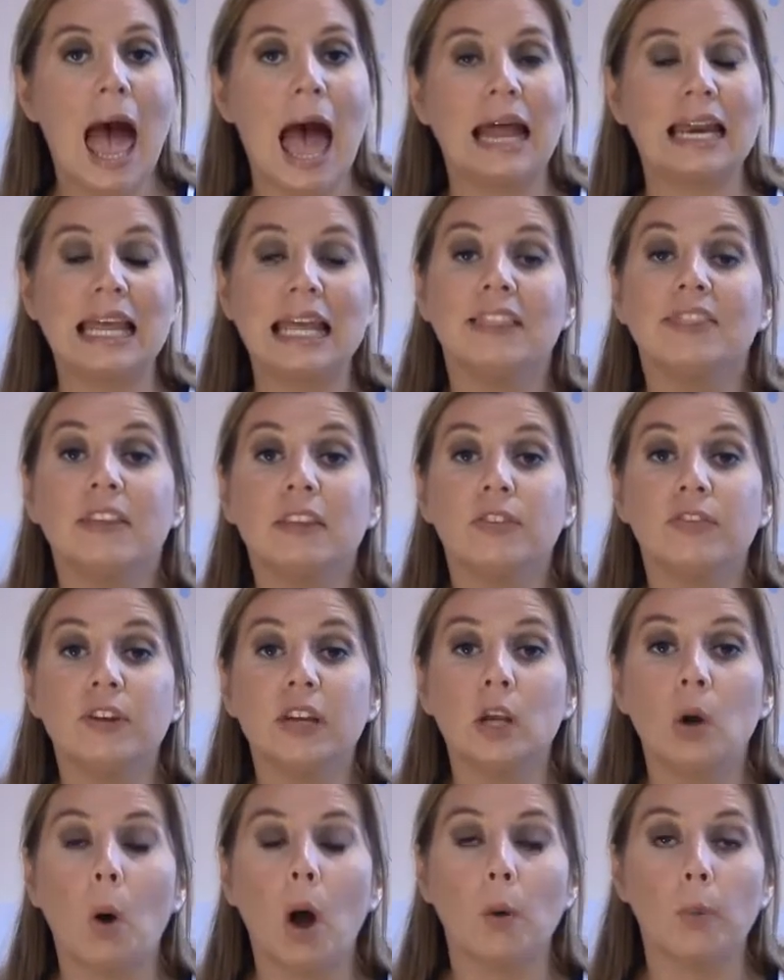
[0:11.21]
And in this
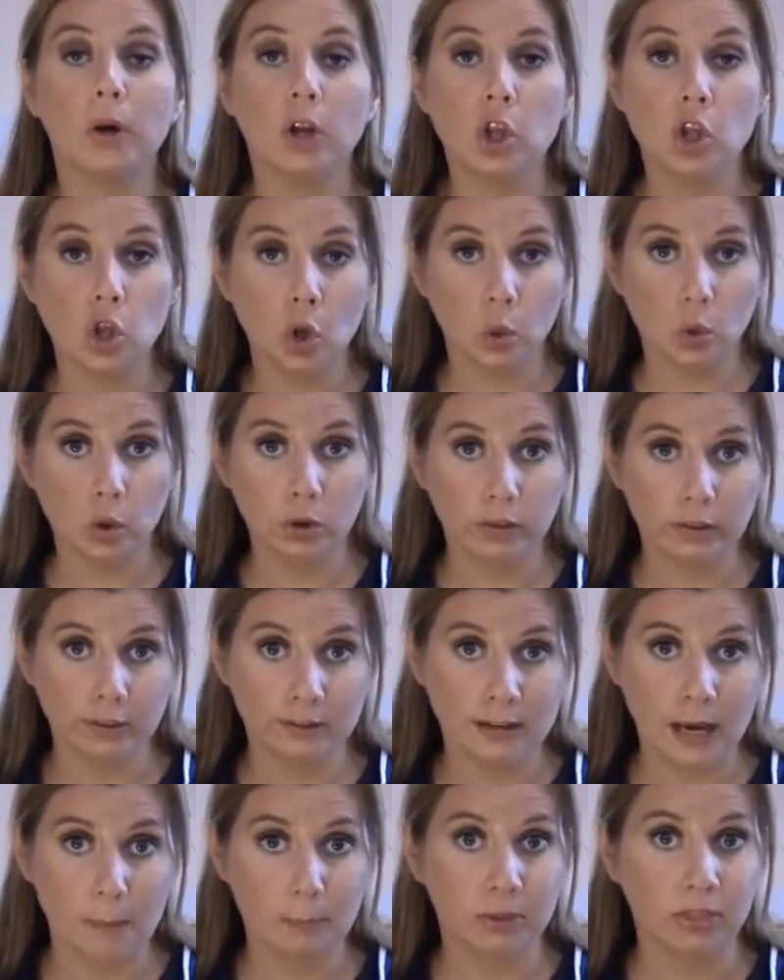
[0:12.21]
video, I want to show you the
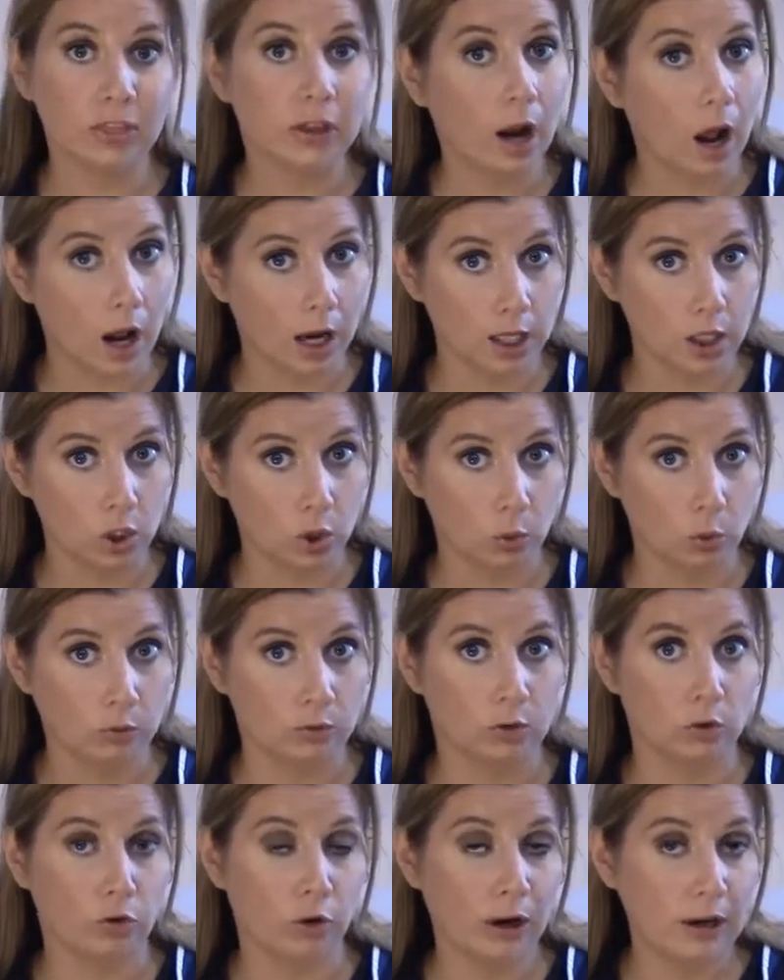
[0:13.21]
steps that I
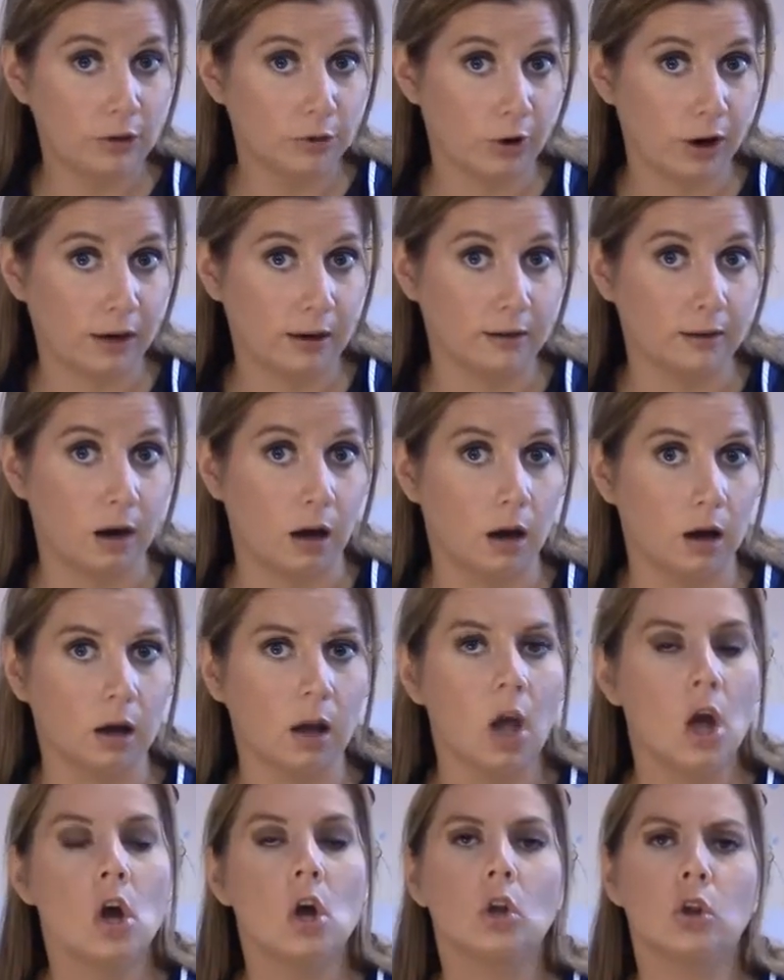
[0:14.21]
use to crate train a
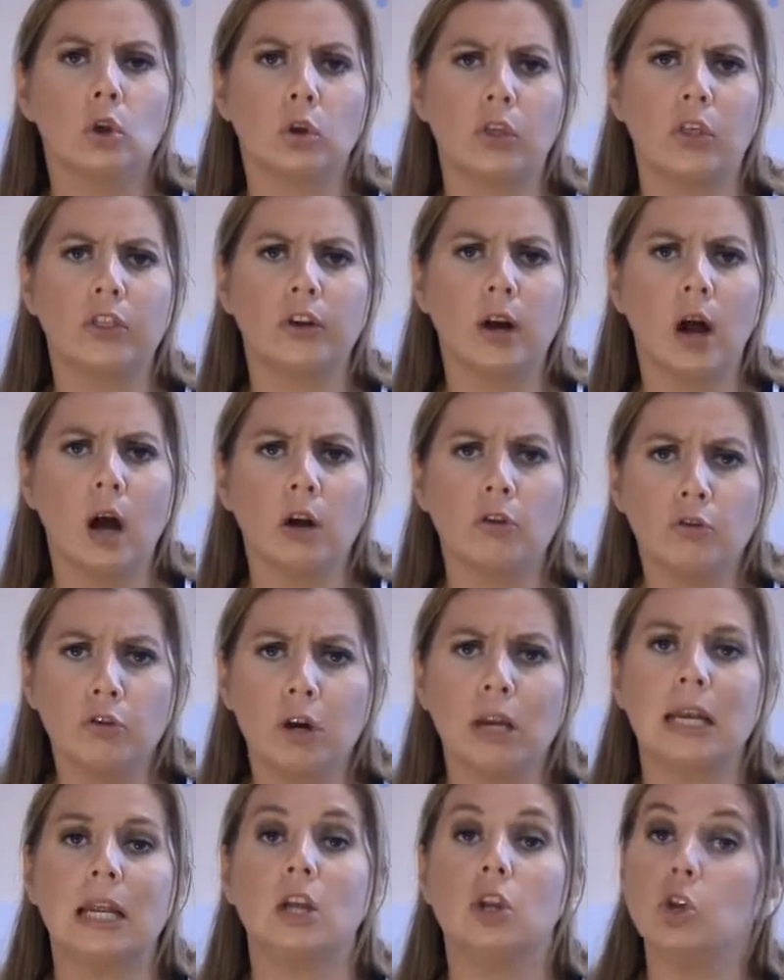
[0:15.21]
dog so that the dog
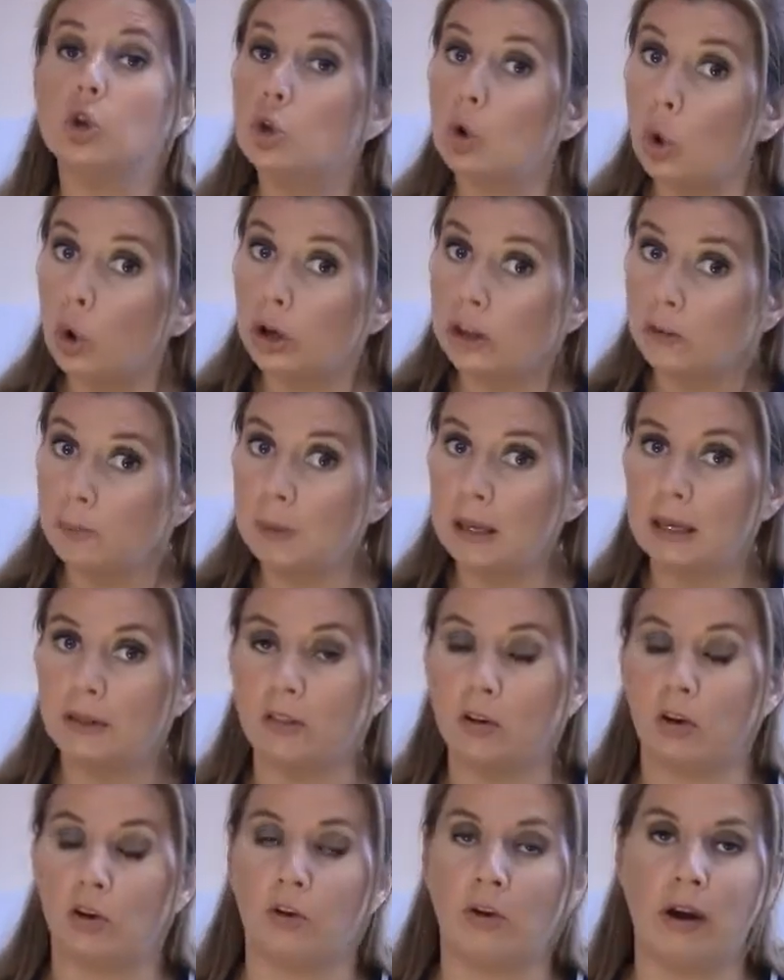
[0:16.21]
really enjoys being
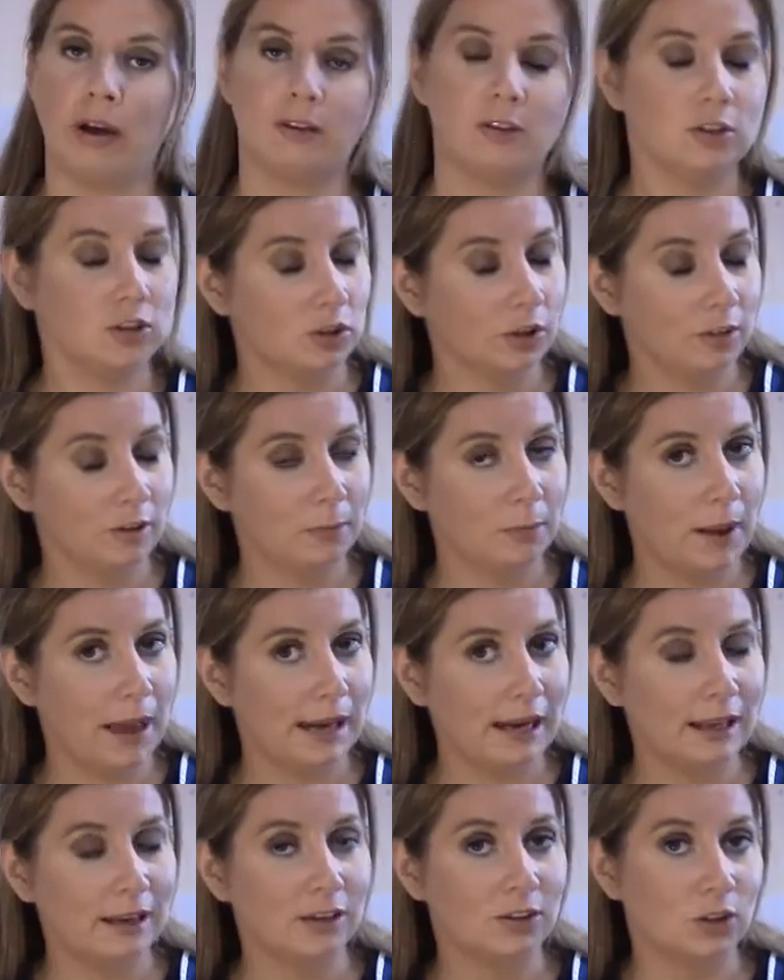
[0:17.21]
in their crate, doesn't
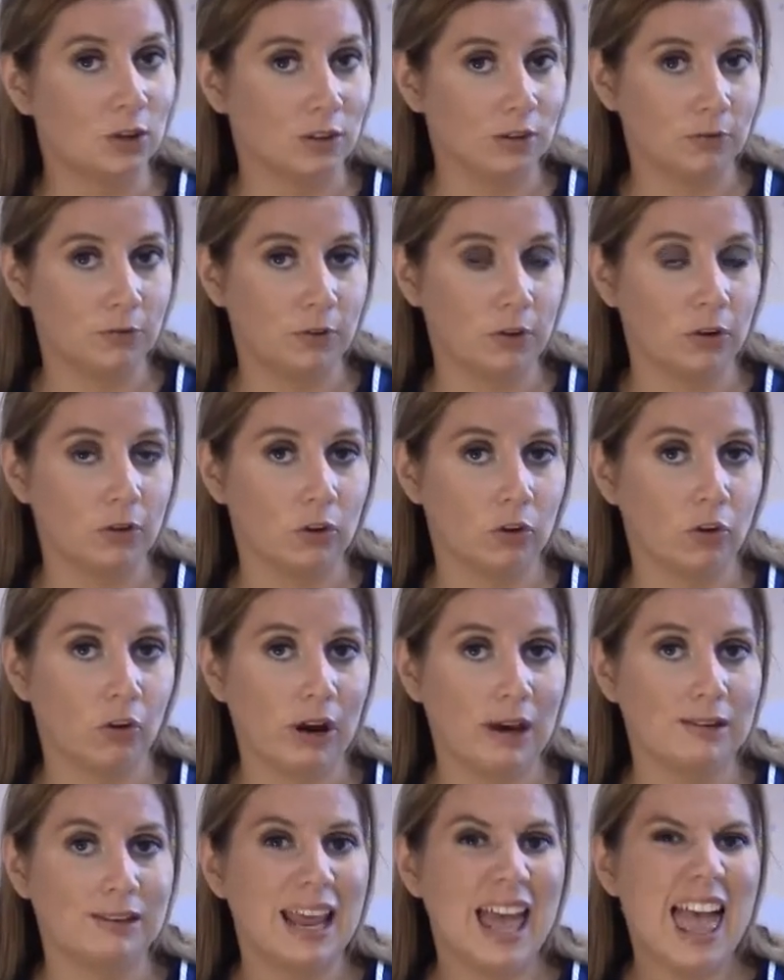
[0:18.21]
panic, doesn't fear the
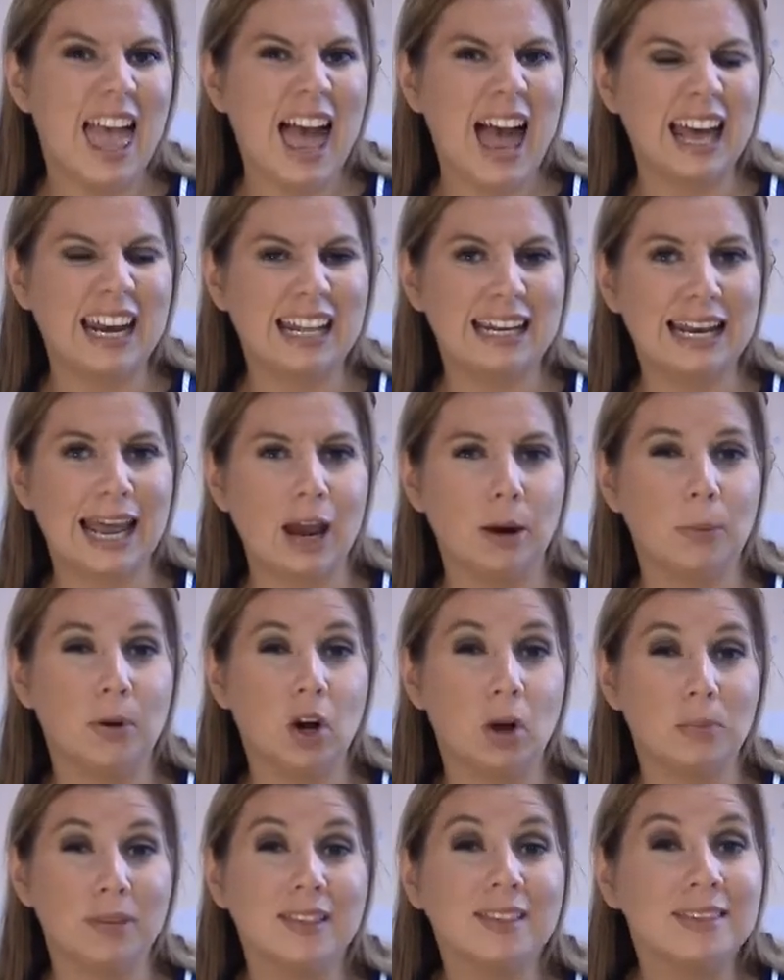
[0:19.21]
crate, and it now
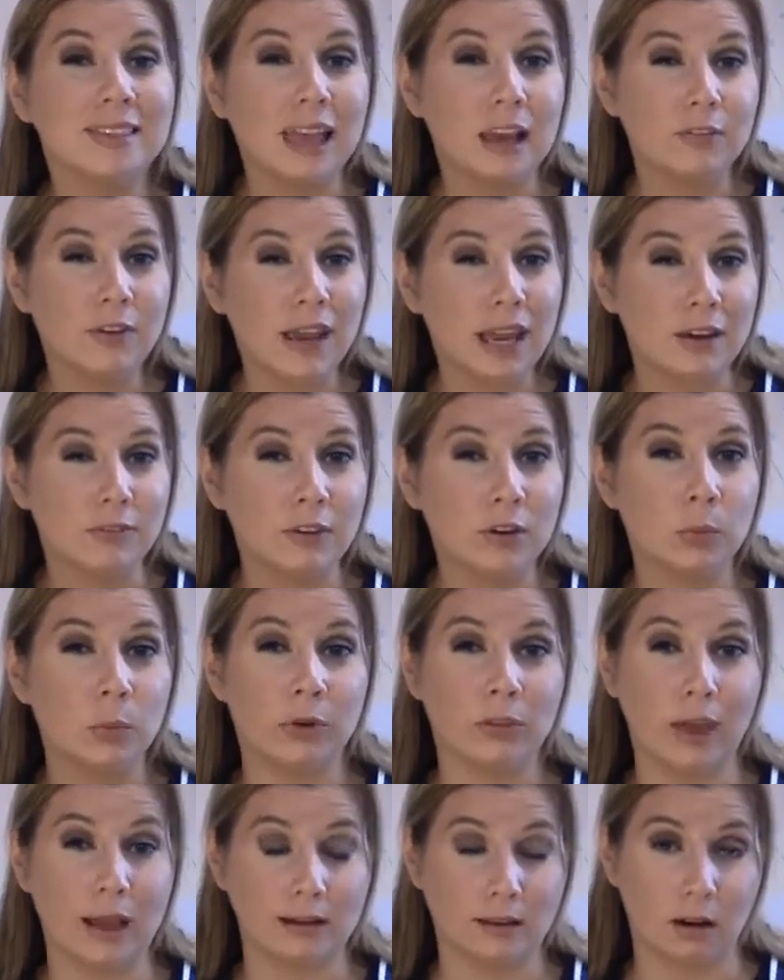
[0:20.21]
becomes a safe haven
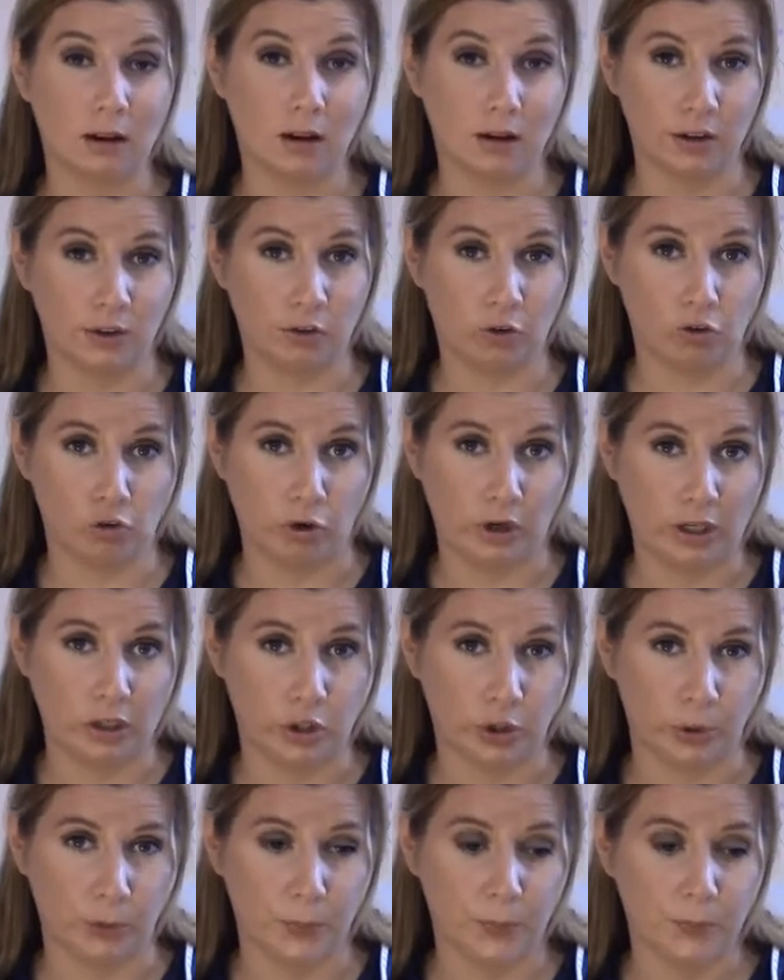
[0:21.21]
where that dog can
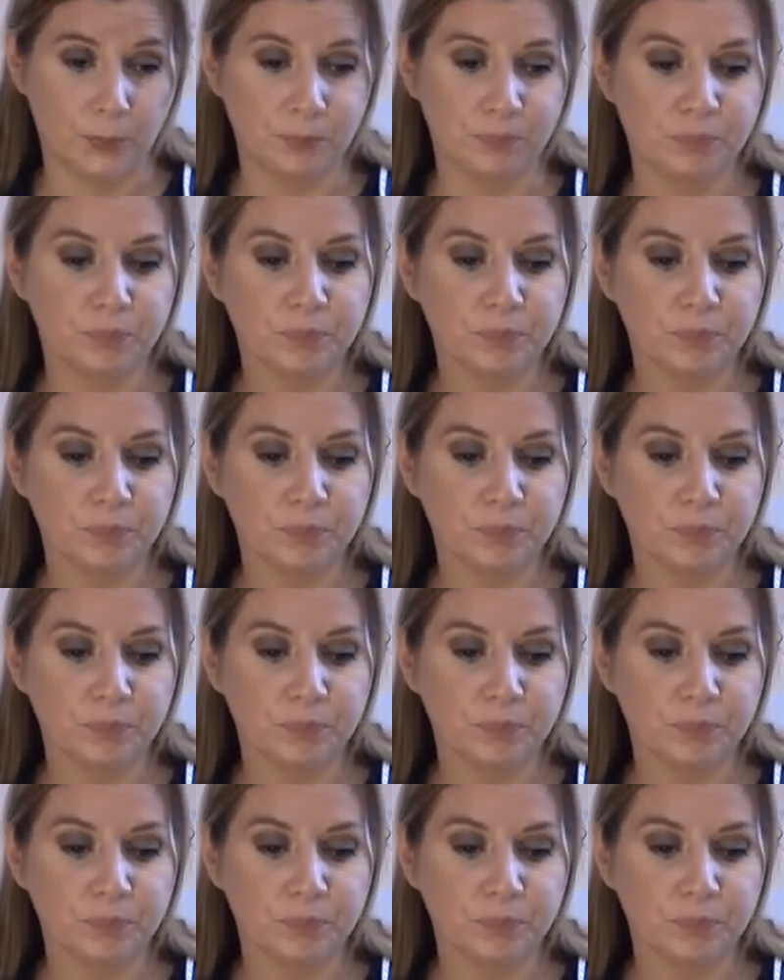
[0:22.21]
retreat to.